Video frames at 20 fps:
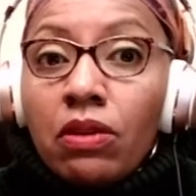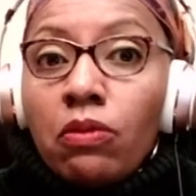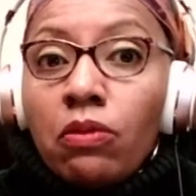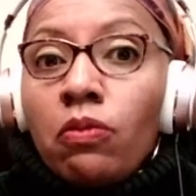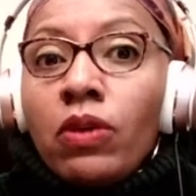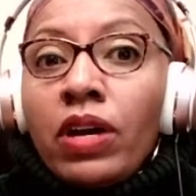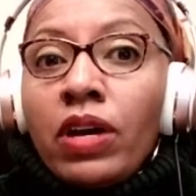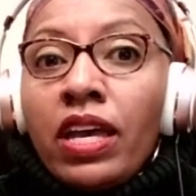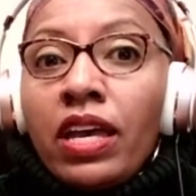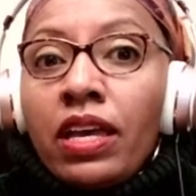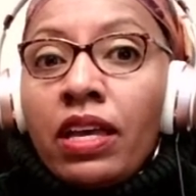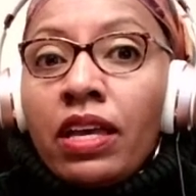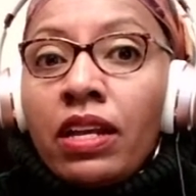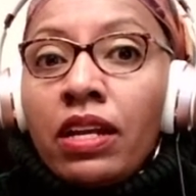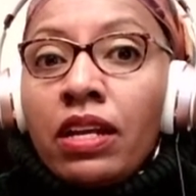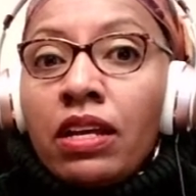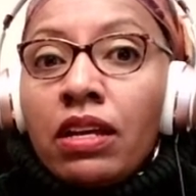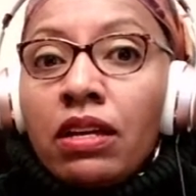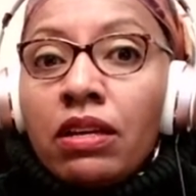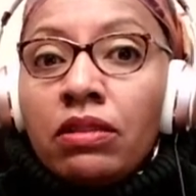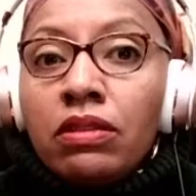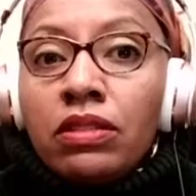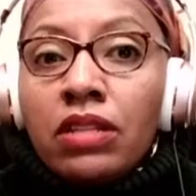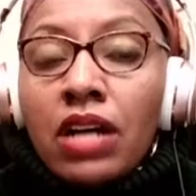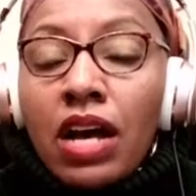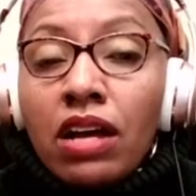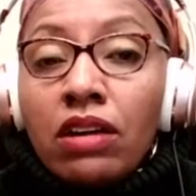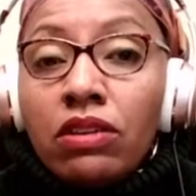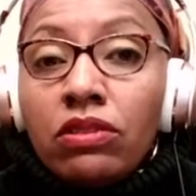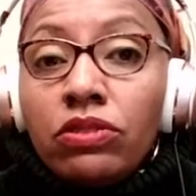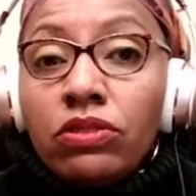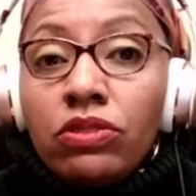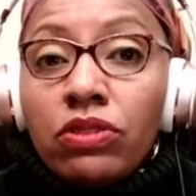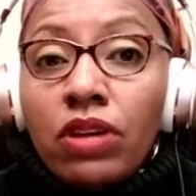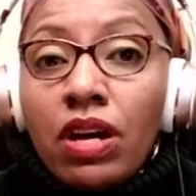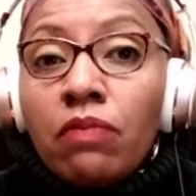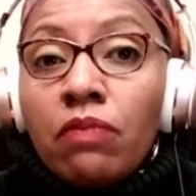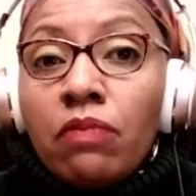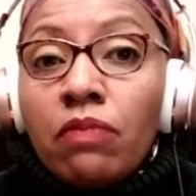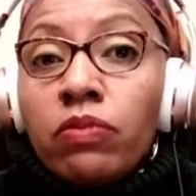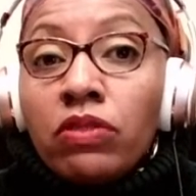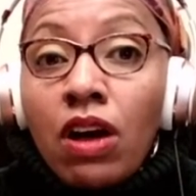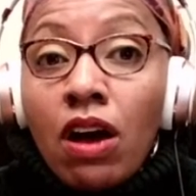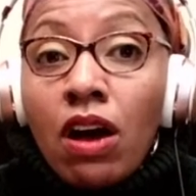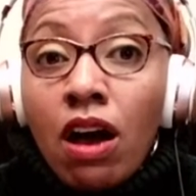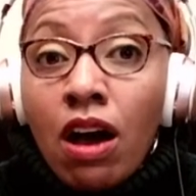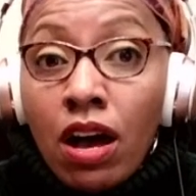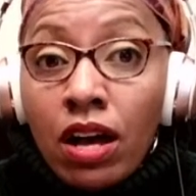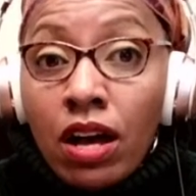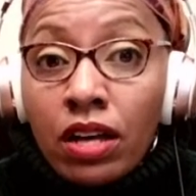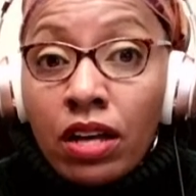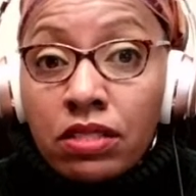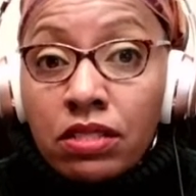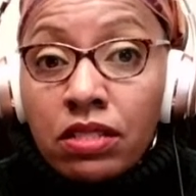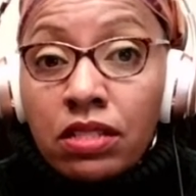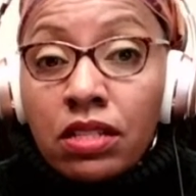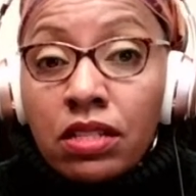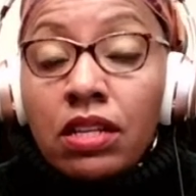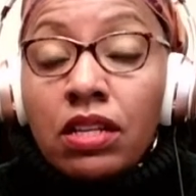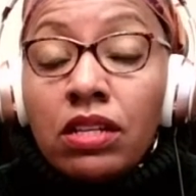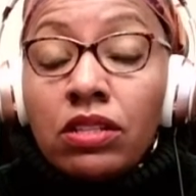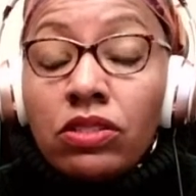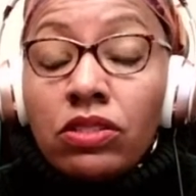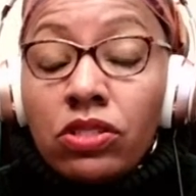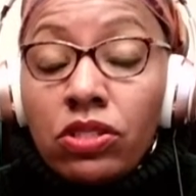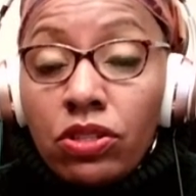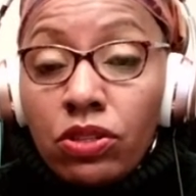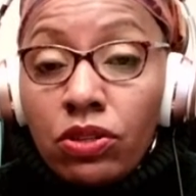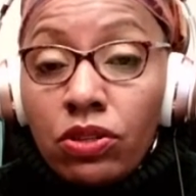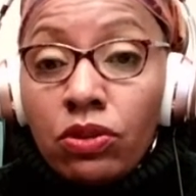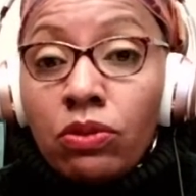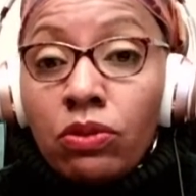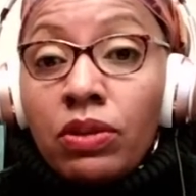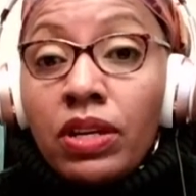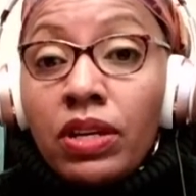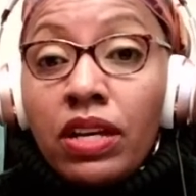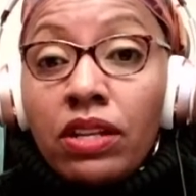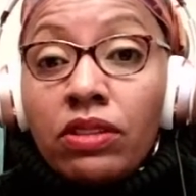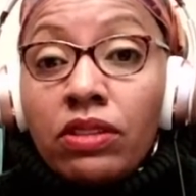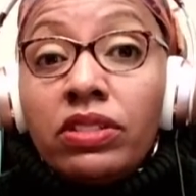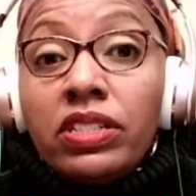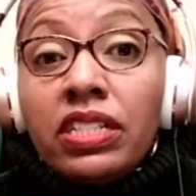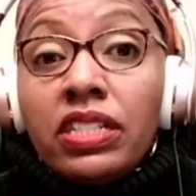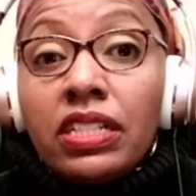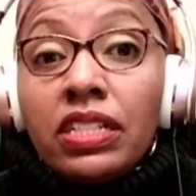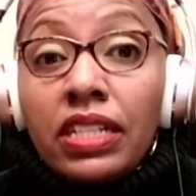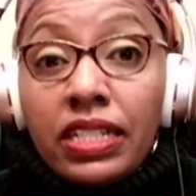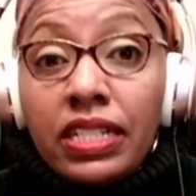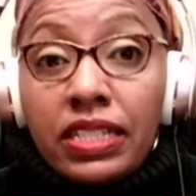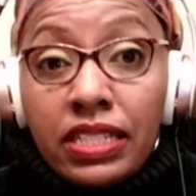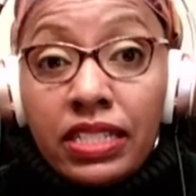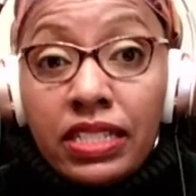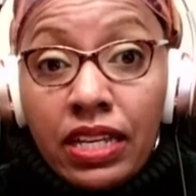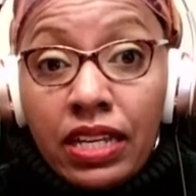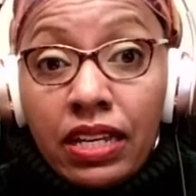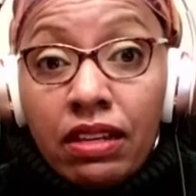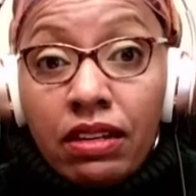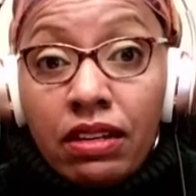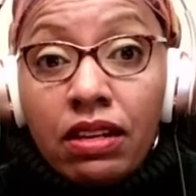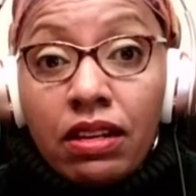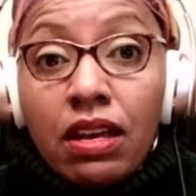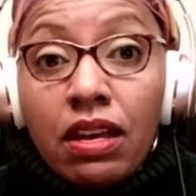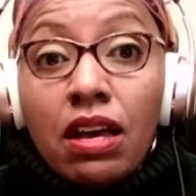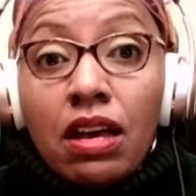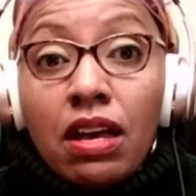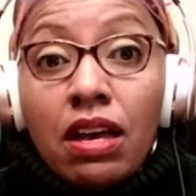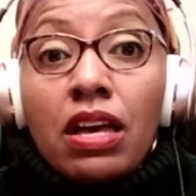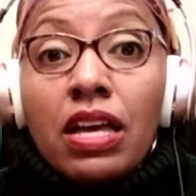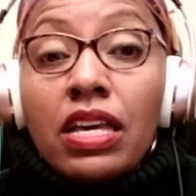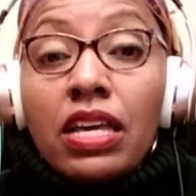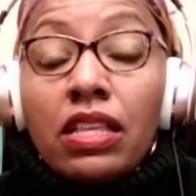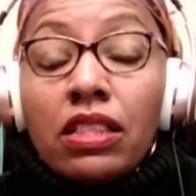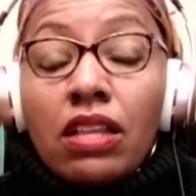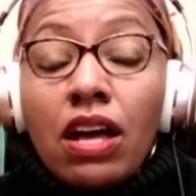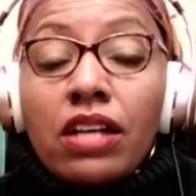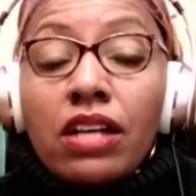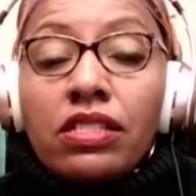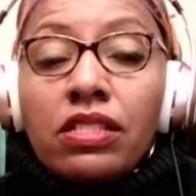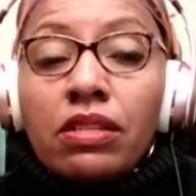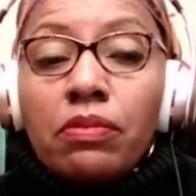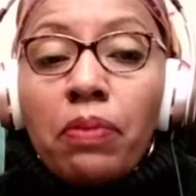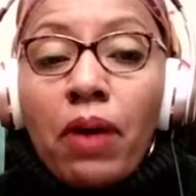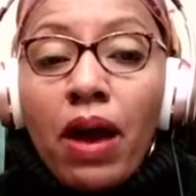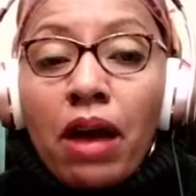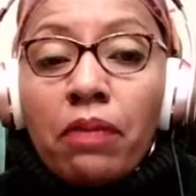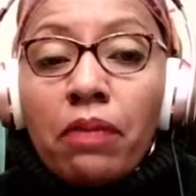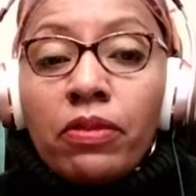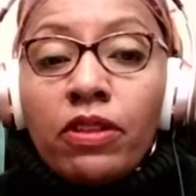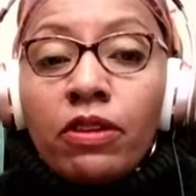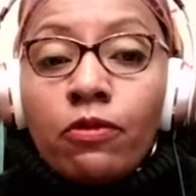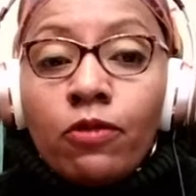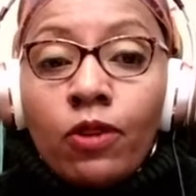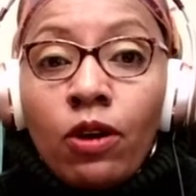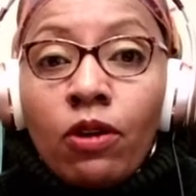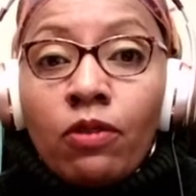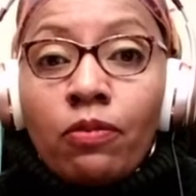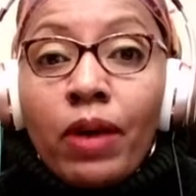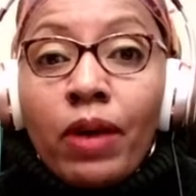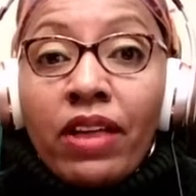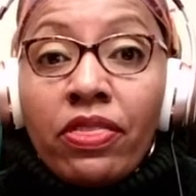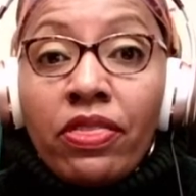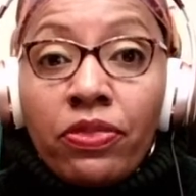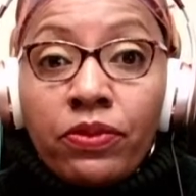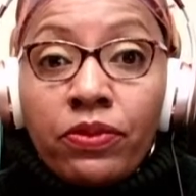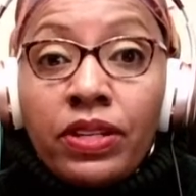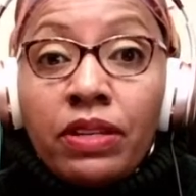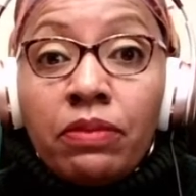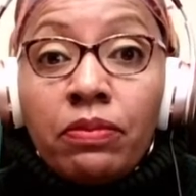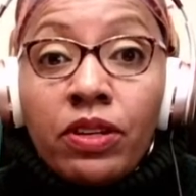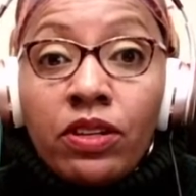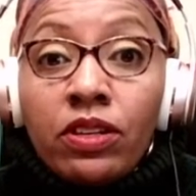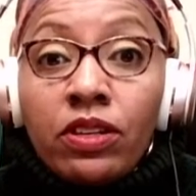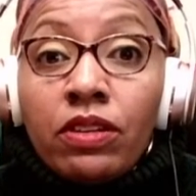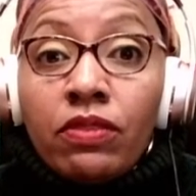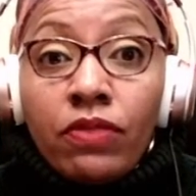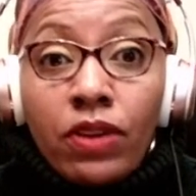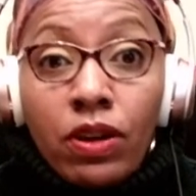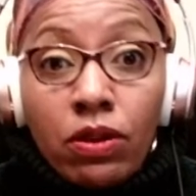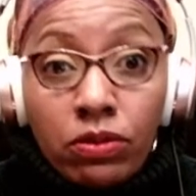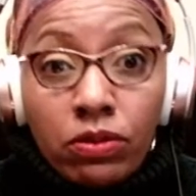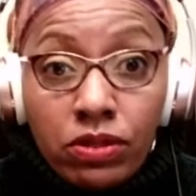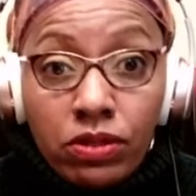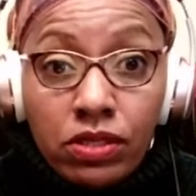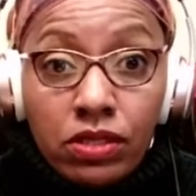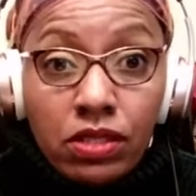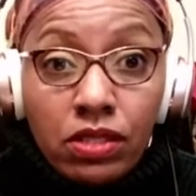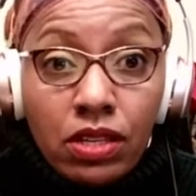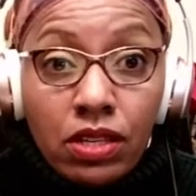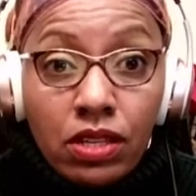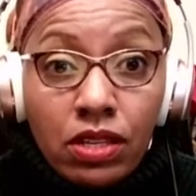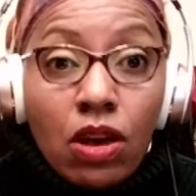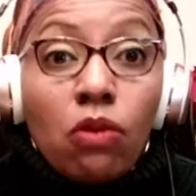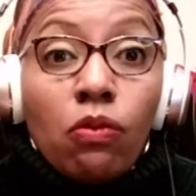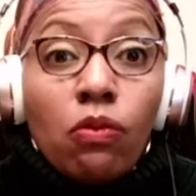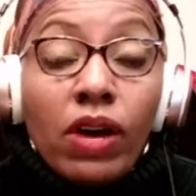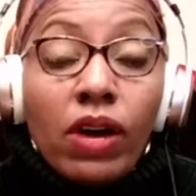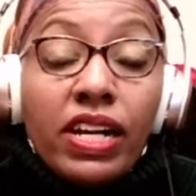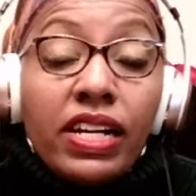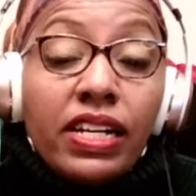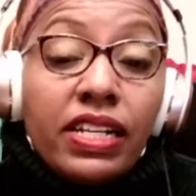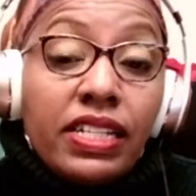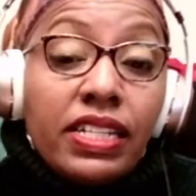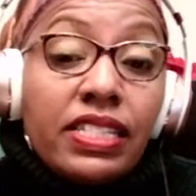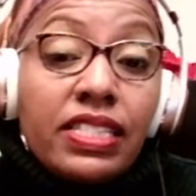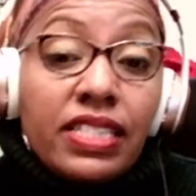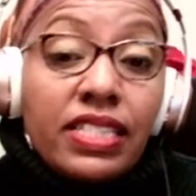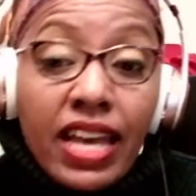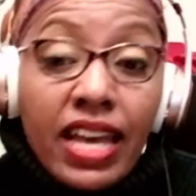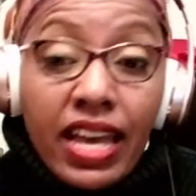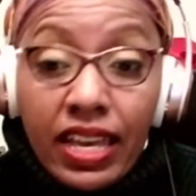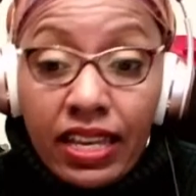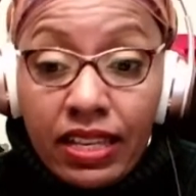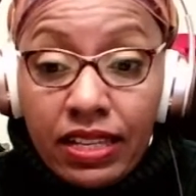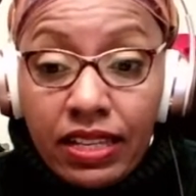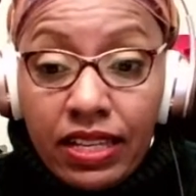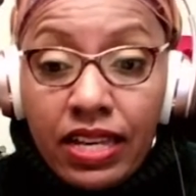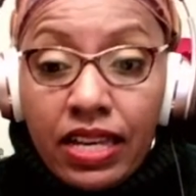when Donald Trump lost to Hillary Clinton, he lost the popular vote by 3 million votes. What did he say?